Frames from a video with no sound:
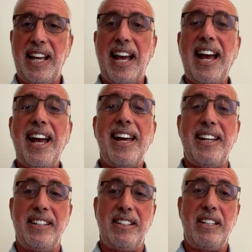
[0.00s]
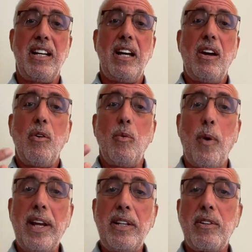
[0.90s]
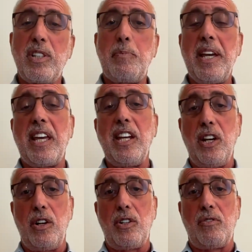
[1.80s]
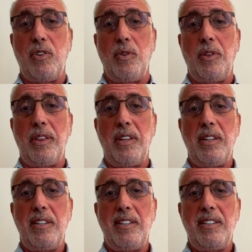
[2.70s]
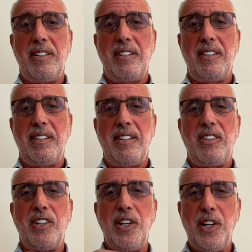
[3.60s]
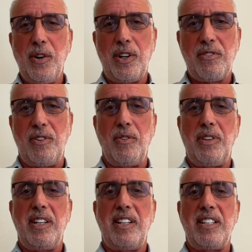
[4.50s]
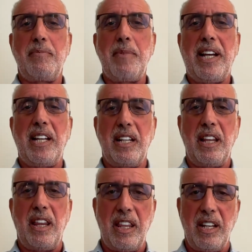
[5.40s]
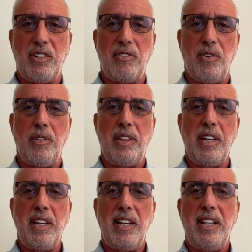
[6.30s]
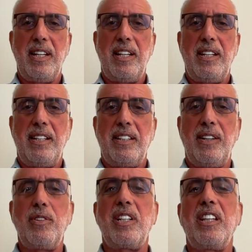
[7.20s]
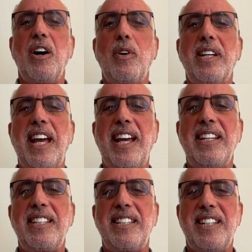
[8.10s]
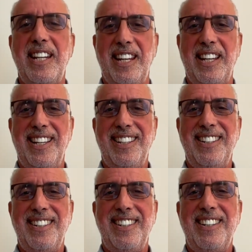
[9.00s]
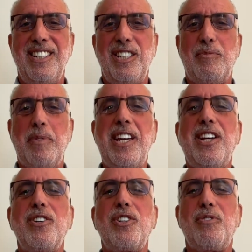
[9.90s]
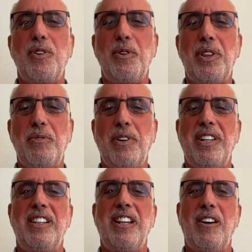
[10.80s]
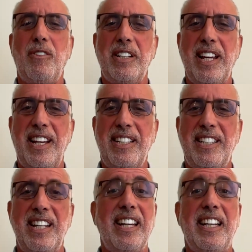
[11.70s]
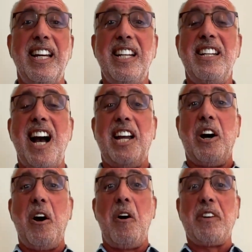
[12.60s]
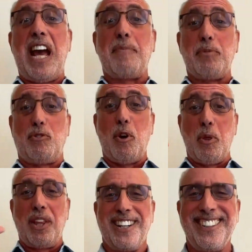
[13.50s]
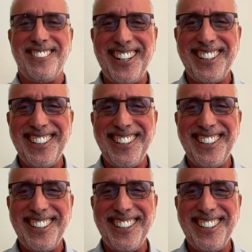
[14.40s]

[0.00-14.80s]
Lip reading: And when you're speaking your truth doesn't make it the truth. Use a lowercase t. Speak your truth with a lowercase t, not all caps truth, right?